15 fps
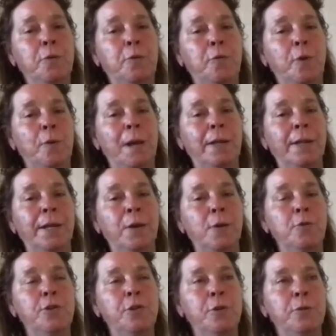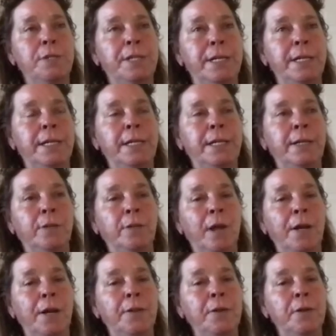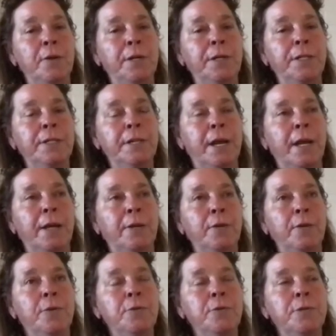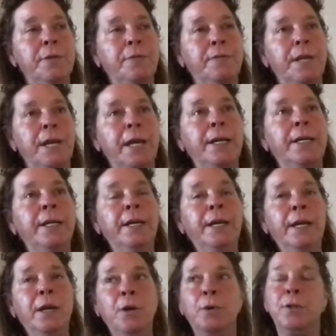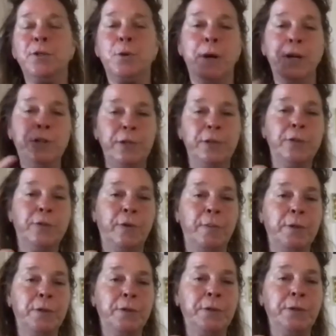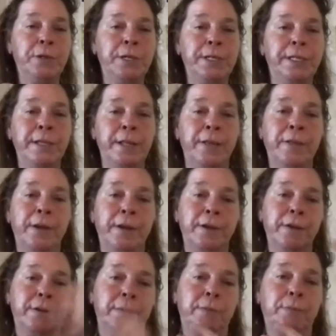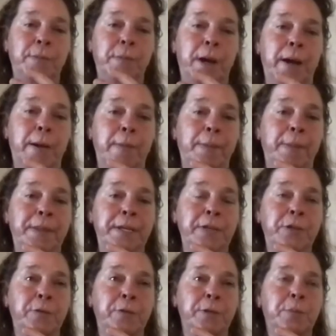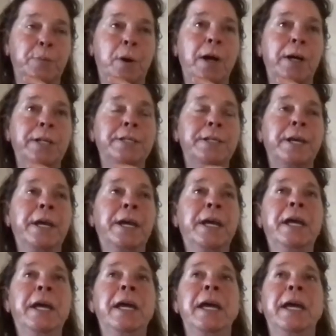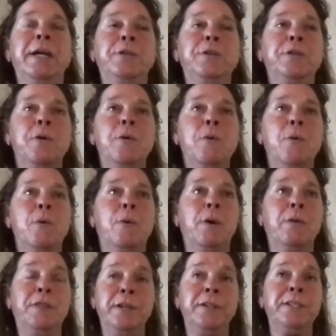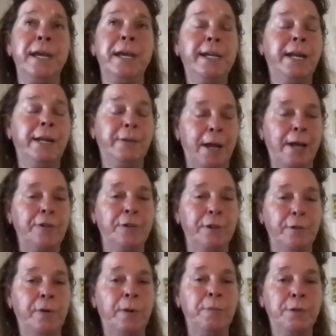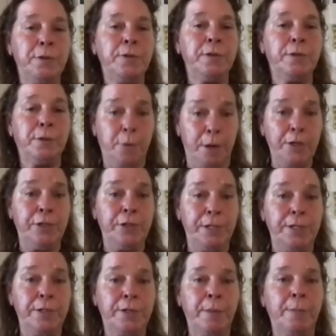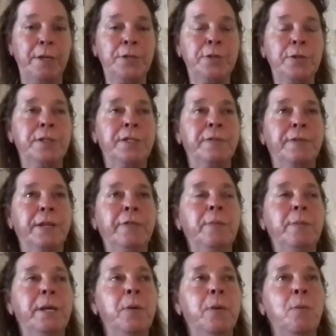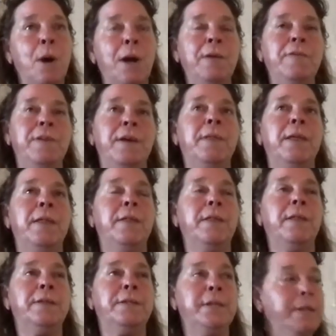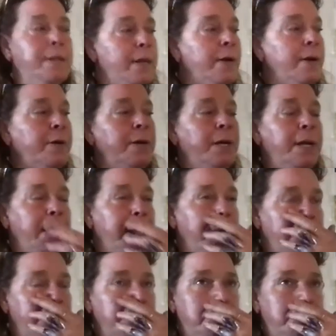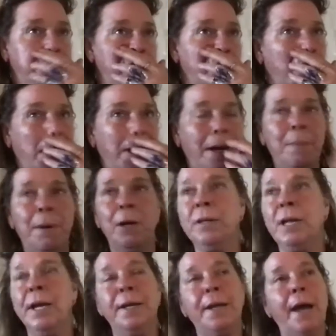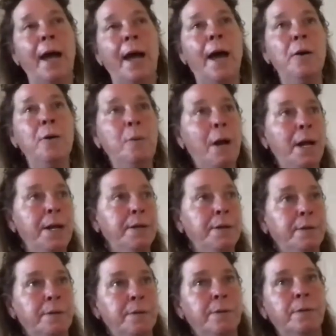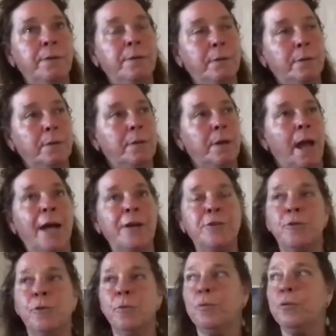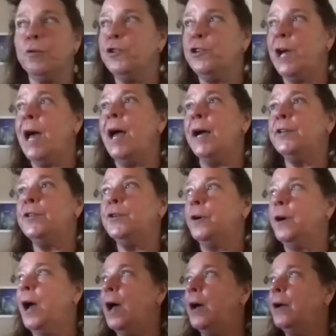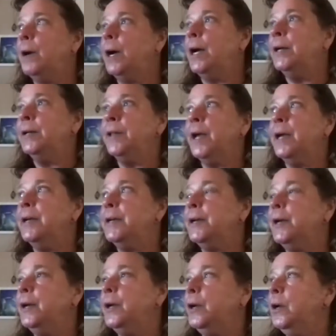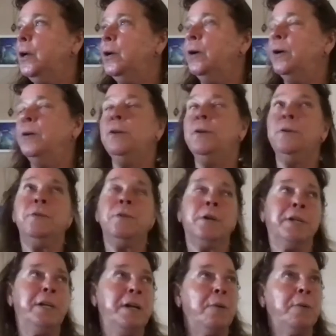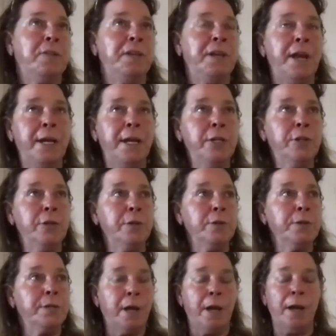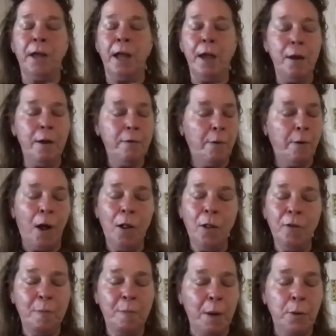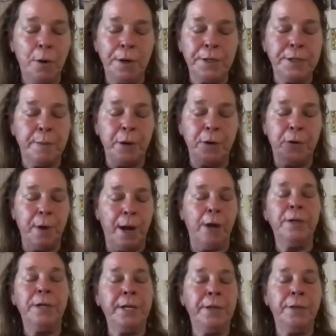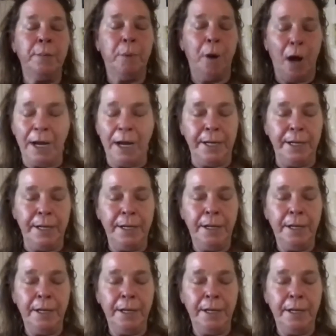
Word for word: format like Osho did and a lot of the yogic uh, gurus have done, where it's questions from the students and then the um, teacher responds. And so they're taken actually from questions that my students have given me. And one of them that is in there is not about like, how do I astral project or how do I like connect with the angels? Uh, all of my work is about grounding in the body